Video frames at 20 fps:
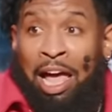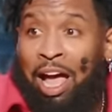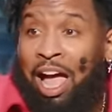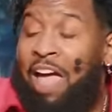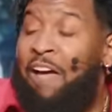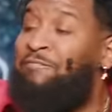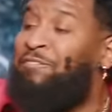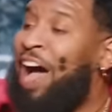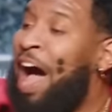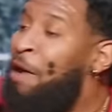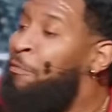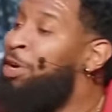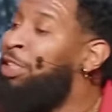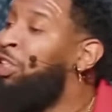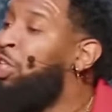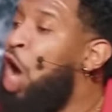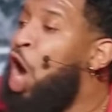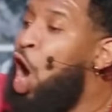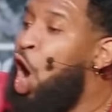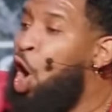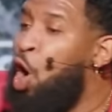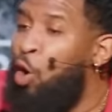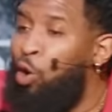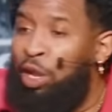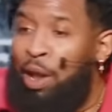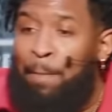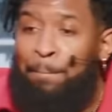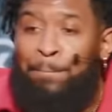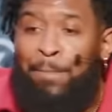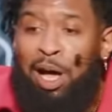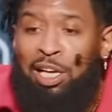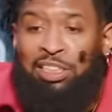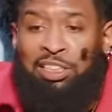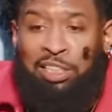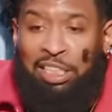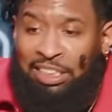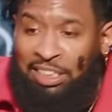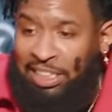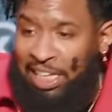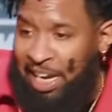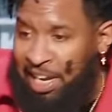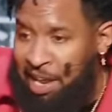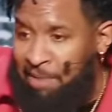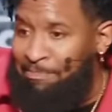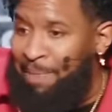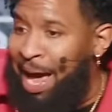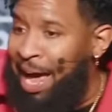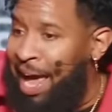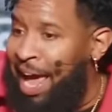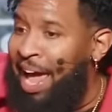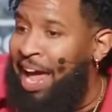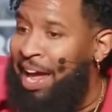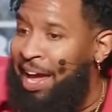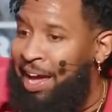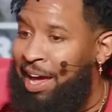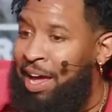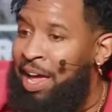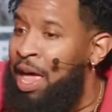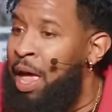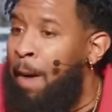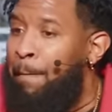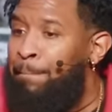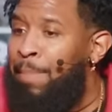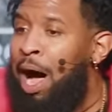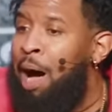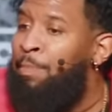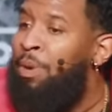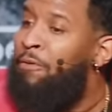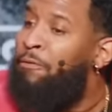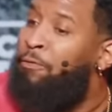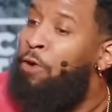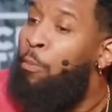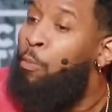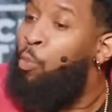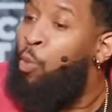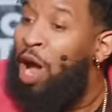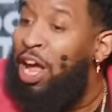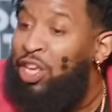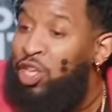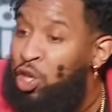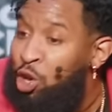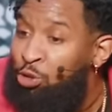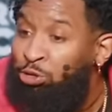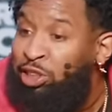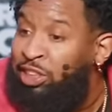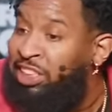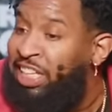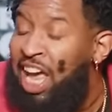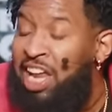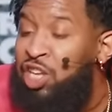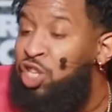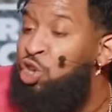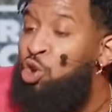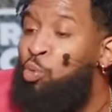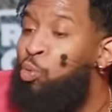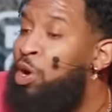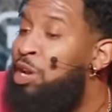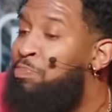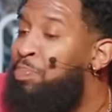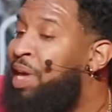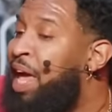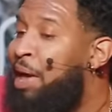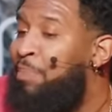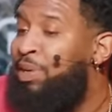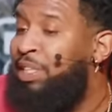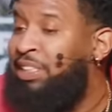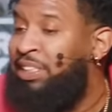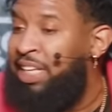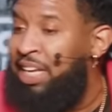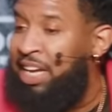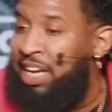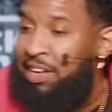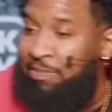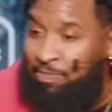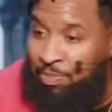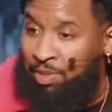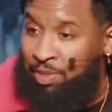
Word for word: If I was to hold a mustard seed in my hand, mama, from where you sitting, you wouldn't be able to see it.